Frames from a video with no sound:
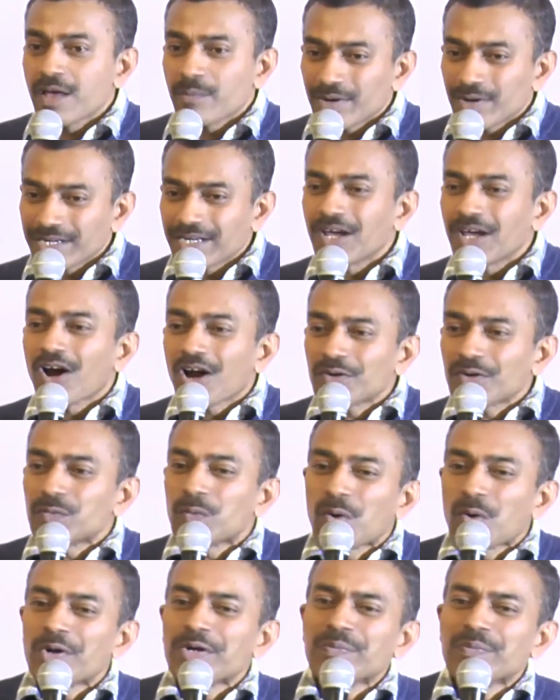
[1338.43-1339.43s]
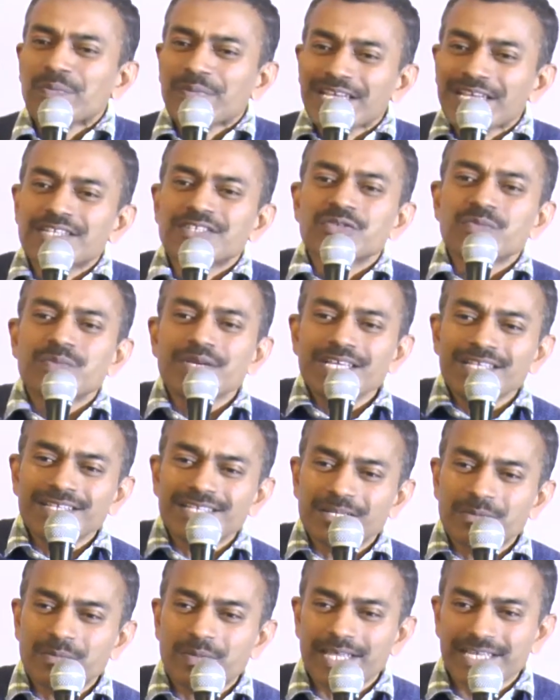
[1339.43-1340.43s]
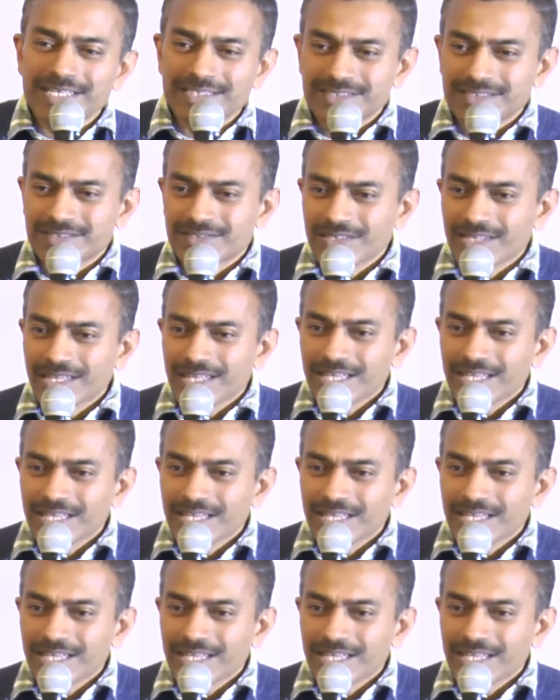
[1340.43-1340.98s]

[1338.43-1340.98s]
But God wants me to be in that place.